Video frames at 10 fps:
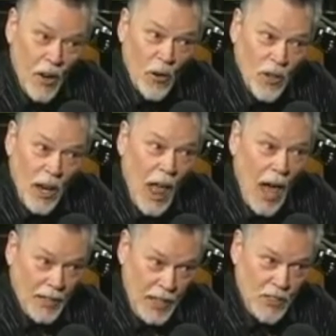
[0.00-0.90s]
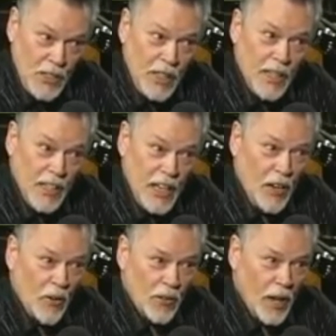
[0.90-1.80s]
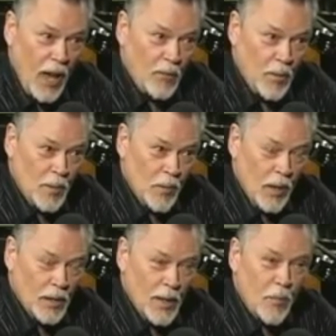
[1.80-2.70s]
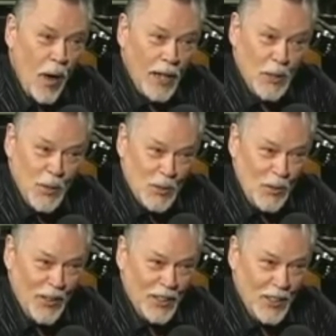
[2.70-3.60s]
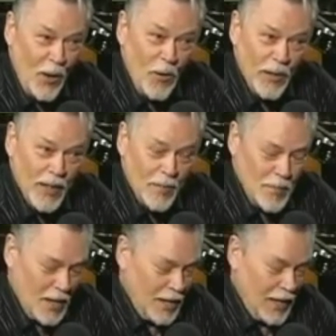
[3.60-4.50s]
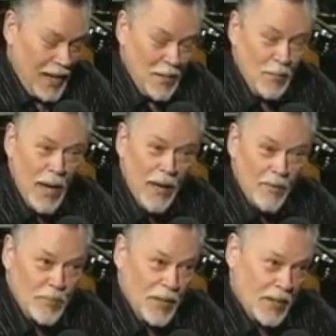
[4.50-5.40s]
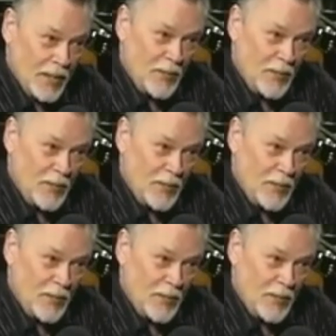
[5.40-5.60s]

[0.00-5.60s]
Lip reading: He learned a lot. Yes, he did. And he learned a lot from Liberace. Liberace was the one that told him, and it may have been an